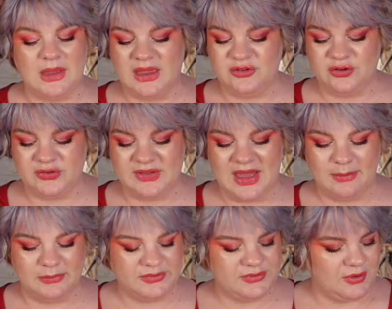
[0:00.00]
I just
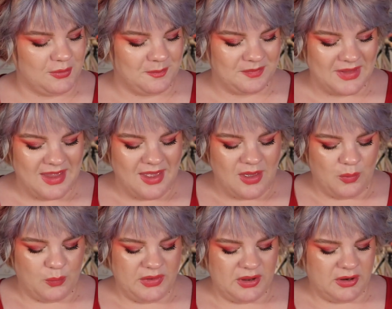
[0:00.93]
am. So,
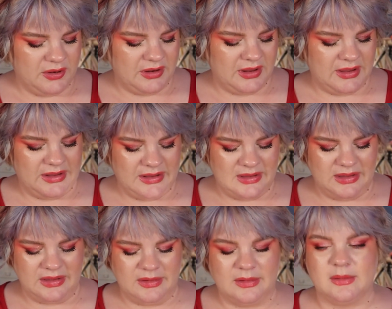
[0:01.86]
we are
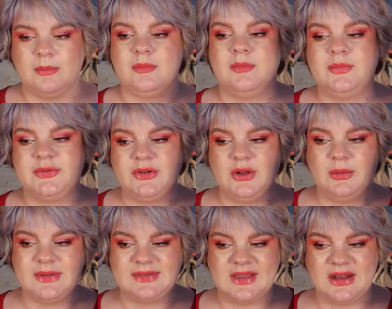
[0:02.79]

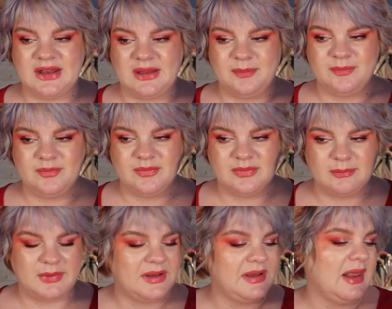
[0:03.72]
slow and steady,
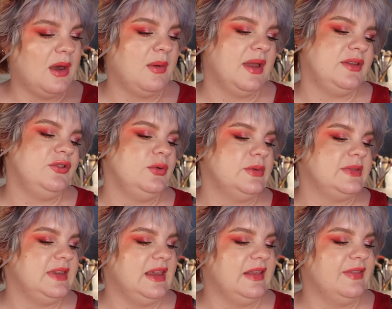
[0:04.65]
but now I do
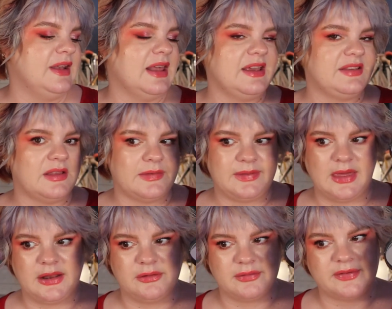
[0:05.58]
see the light at the
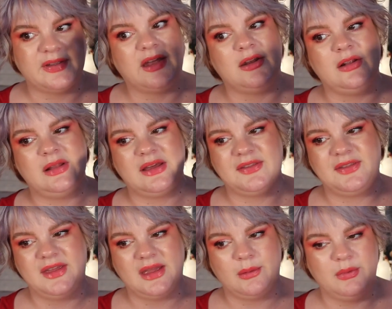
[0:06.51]
end of the tunnel. I
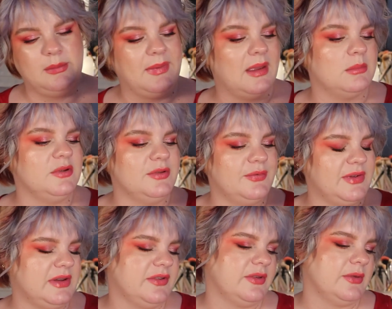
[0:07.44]
think I will be able to
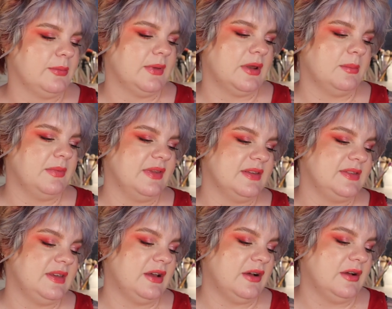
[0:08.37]
finish this one up
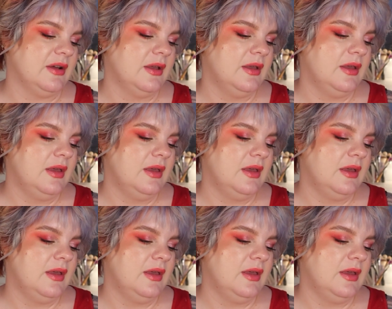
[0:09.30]
this year,